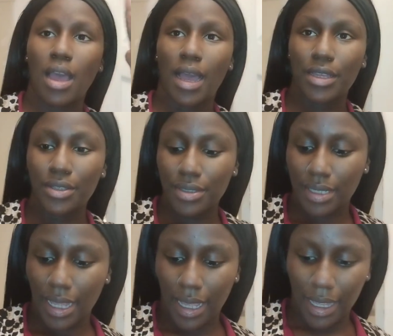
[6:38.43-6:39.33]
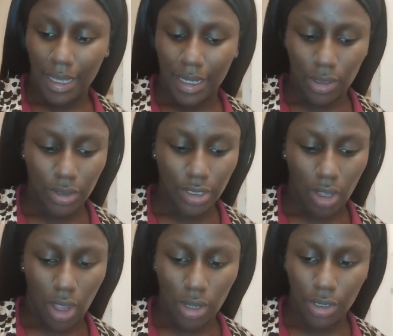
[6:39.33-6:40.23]
I use that, and those
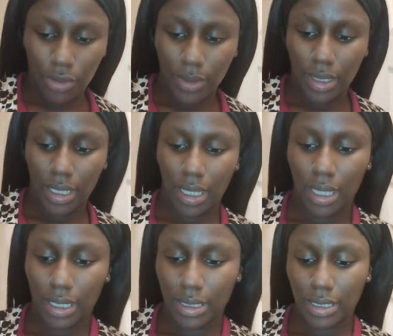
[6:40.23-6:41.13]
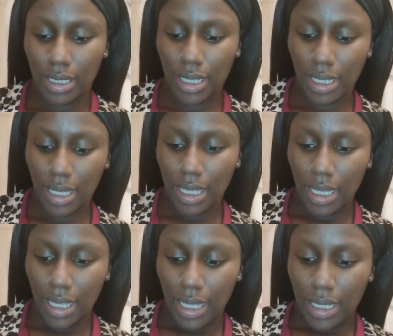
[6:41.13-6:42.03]
are all the 3 things
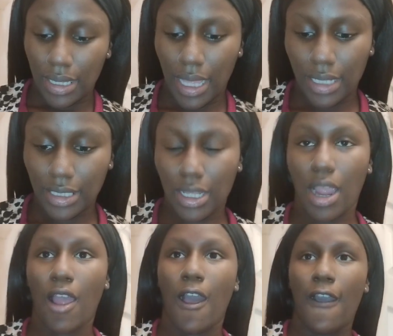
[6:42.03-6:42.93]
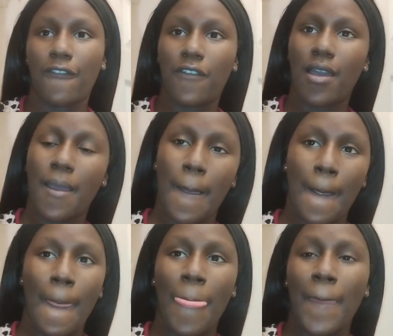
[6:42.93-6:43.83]
that start off
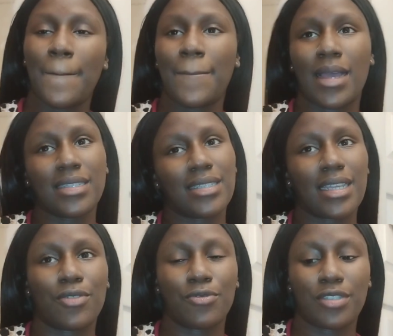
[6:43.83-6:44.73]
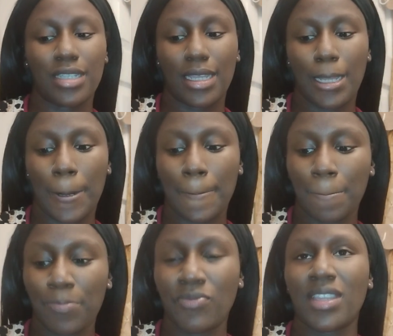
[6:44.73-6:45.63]
my skin routine
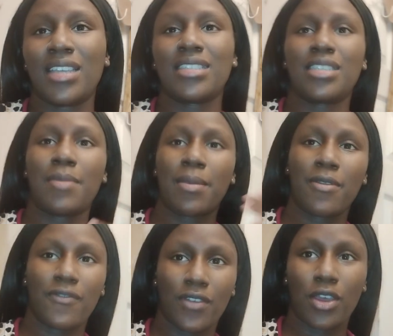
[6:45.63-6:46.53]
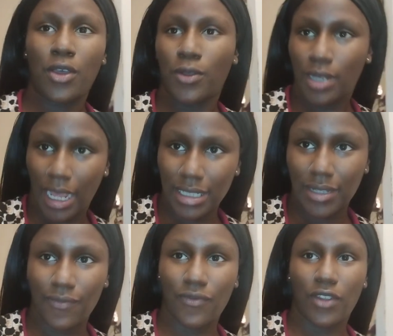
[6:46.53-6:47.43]
to make me feel nice
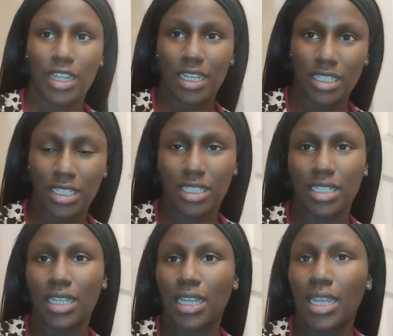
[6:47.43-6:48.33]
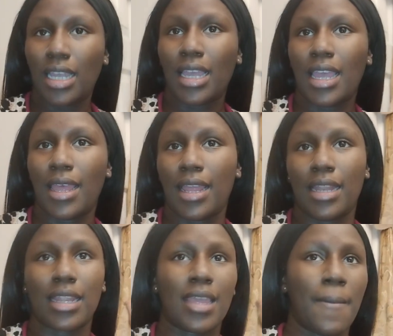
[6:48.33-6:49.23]
and fresh
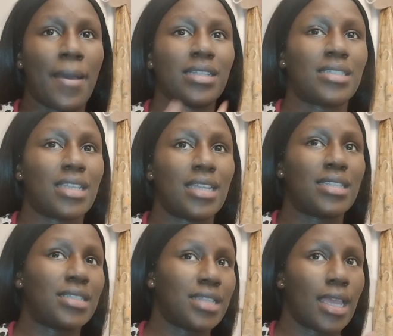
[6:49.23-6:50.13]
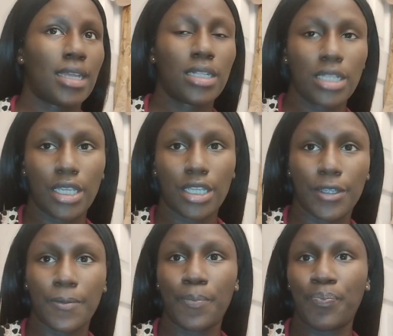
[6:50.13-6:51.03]
and get my skin to stay clear.